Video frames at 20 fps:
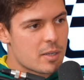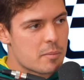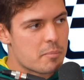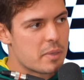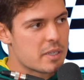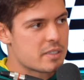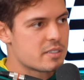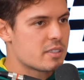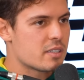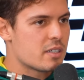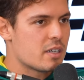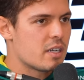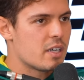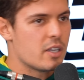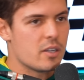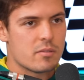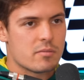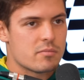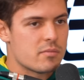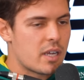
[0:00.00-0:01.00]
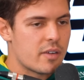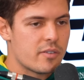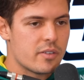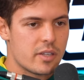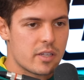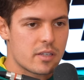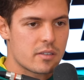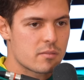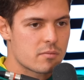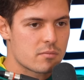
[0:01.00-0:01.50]
But uh, you know
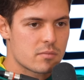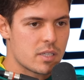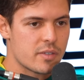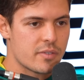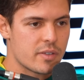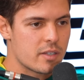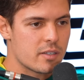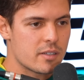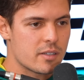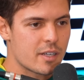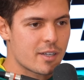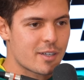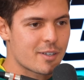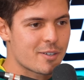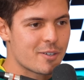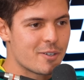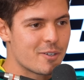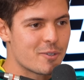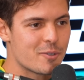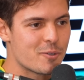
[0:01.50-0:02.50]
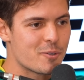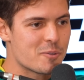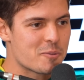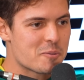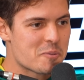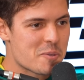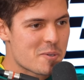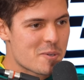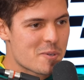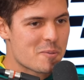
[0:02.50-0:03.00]
everything, even like you know
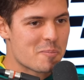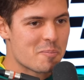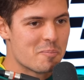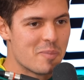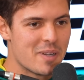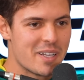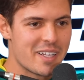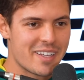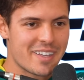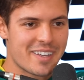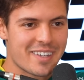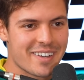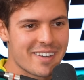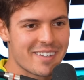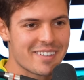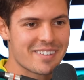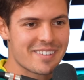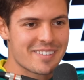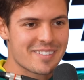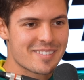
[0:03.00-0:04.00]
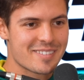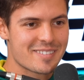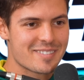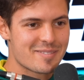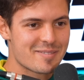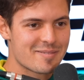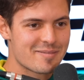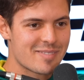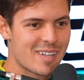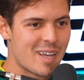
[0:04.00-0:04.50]
Blink and
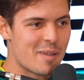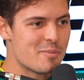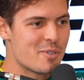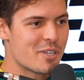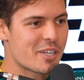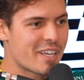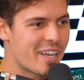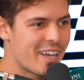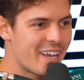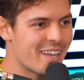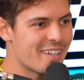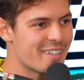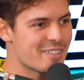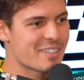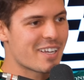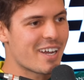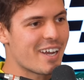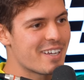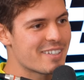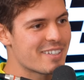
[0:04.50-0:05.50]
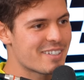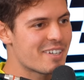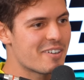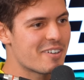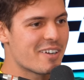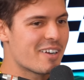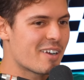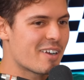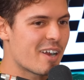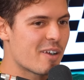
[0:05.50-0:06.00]
yeah, MGK. Yeah. These guys yeah, I,
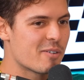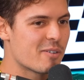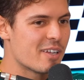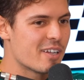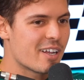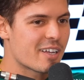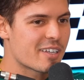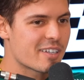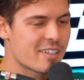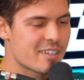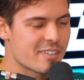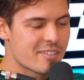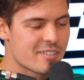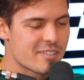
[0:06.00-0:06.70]
I really like. Yeah.